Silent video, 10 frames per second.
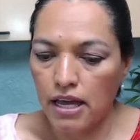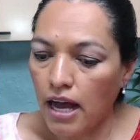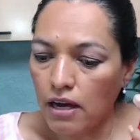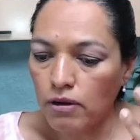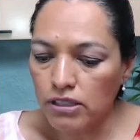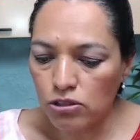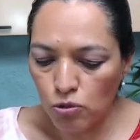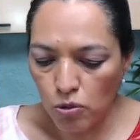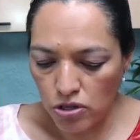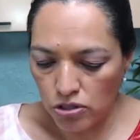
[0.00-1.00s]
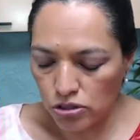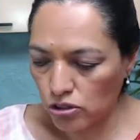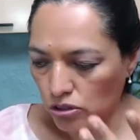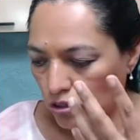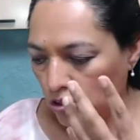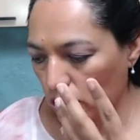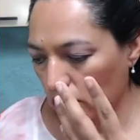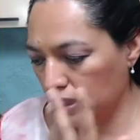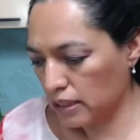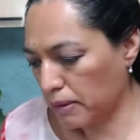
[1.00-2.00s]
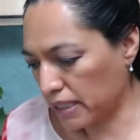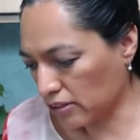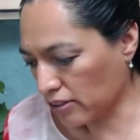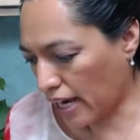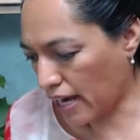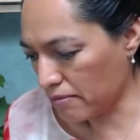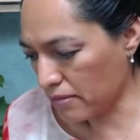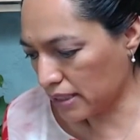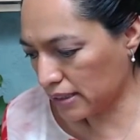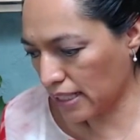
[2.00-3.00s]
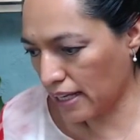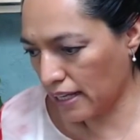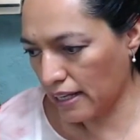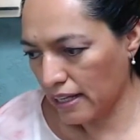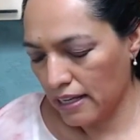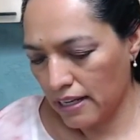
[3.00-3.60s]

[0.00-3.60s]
I want to work. So this person come and say,